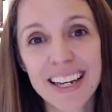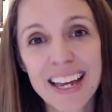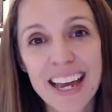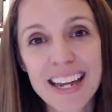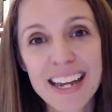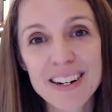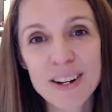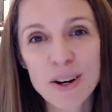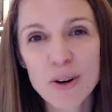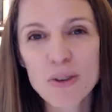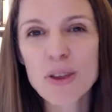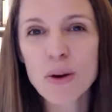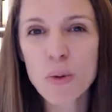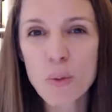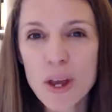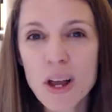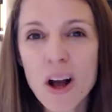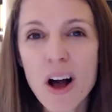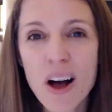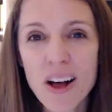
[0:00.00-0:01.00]
and know that
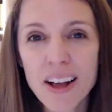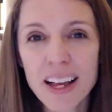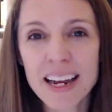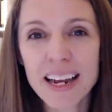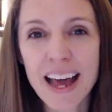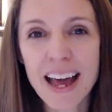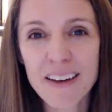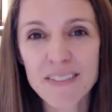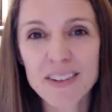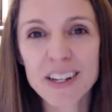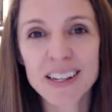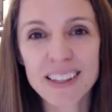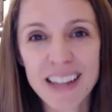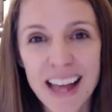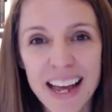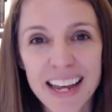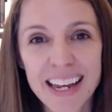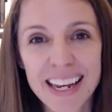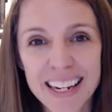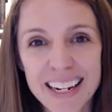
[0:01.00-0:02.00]
we all can have a
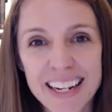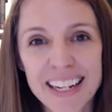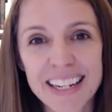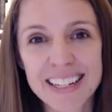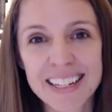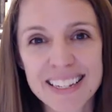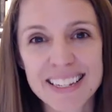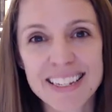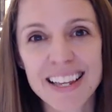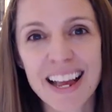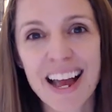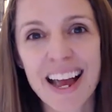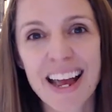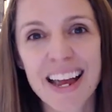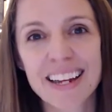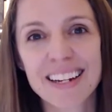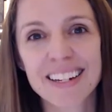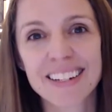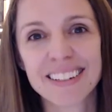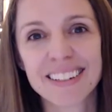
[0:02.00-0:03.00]
lion
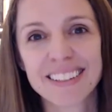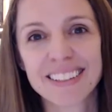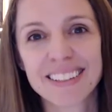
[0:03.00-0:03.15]
inside.